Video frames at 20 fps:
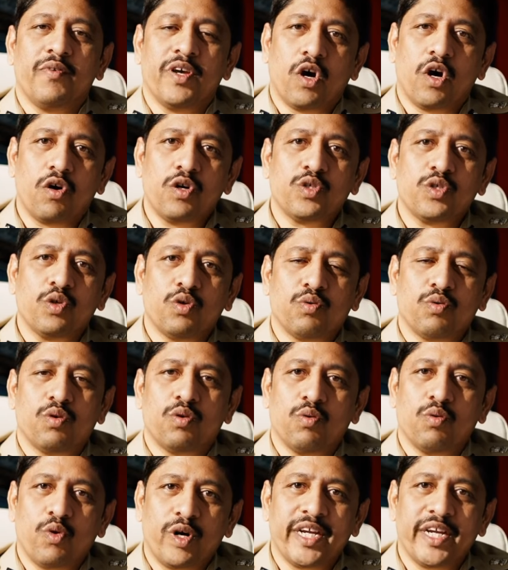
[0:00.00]
We
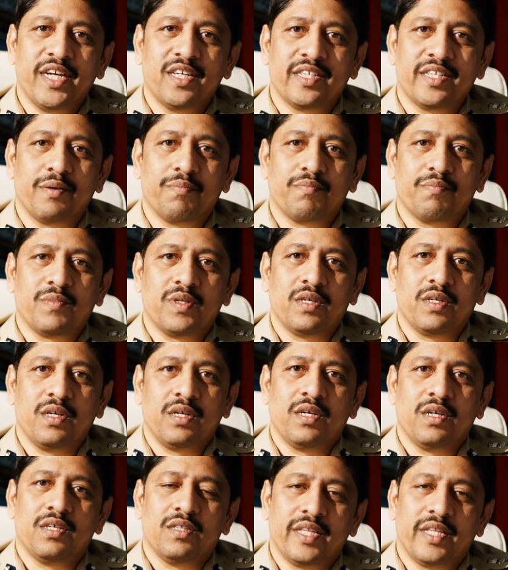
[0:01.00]
also orient them
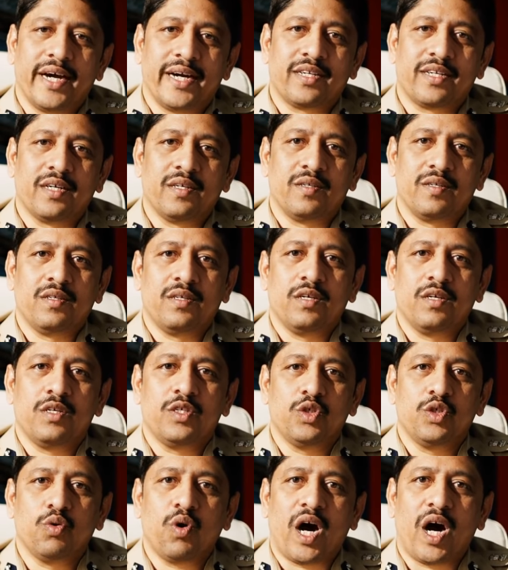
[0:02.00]
that
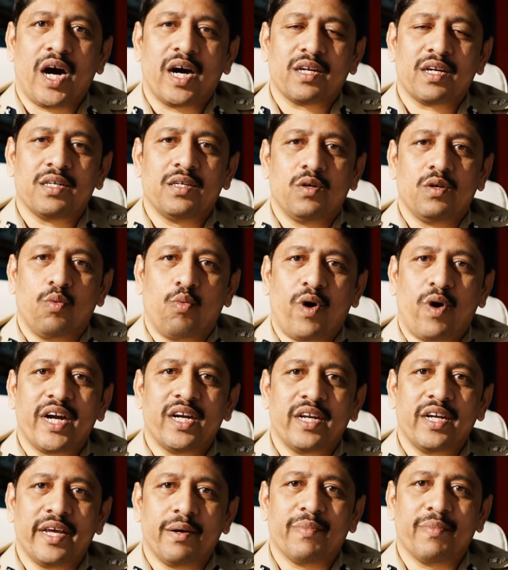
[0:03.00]
you are
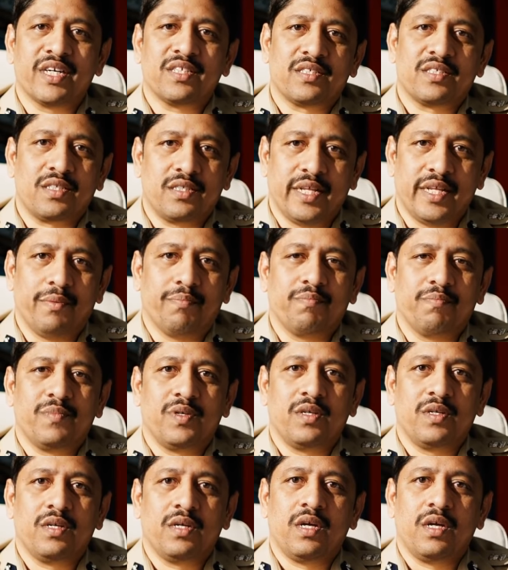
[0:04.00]
one amongst them.
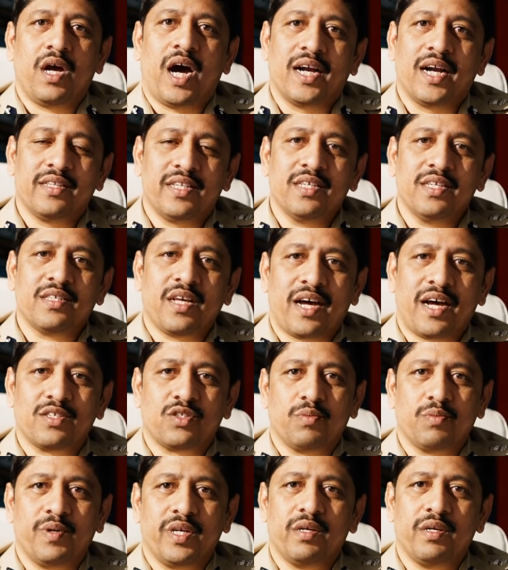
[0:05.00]
And this
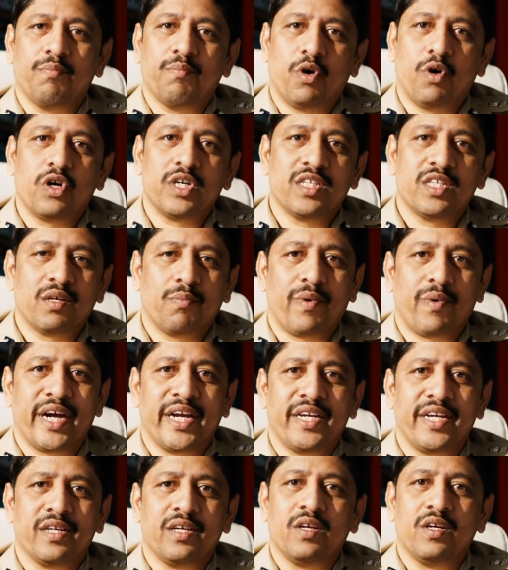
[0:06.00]
has to be borne in the
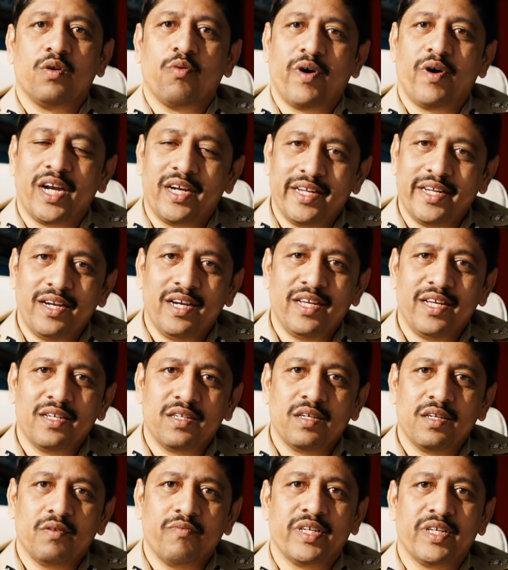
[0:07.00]
mind while
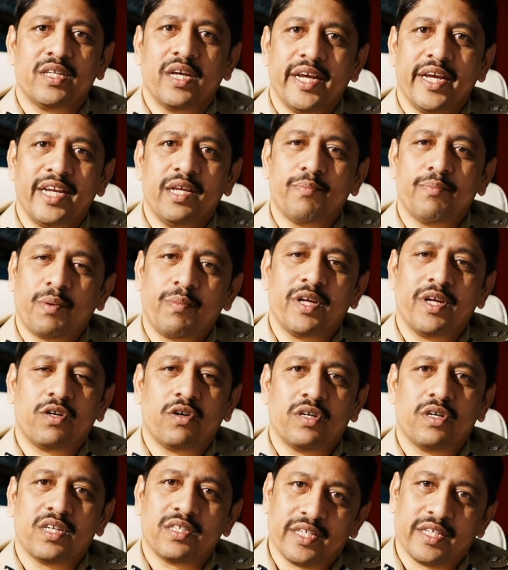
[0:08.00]
dealing with any
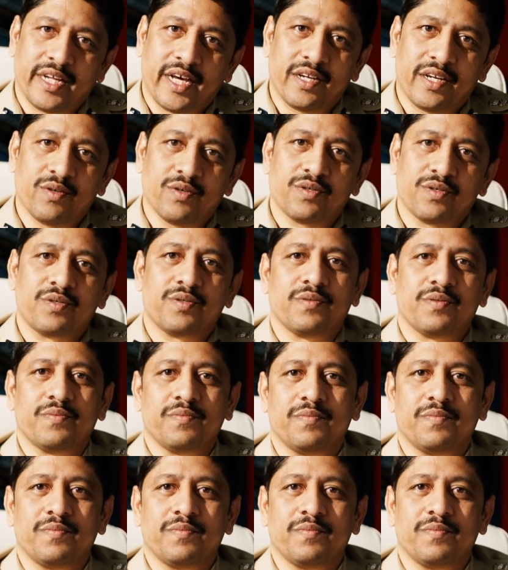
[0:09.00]
public order scenarios.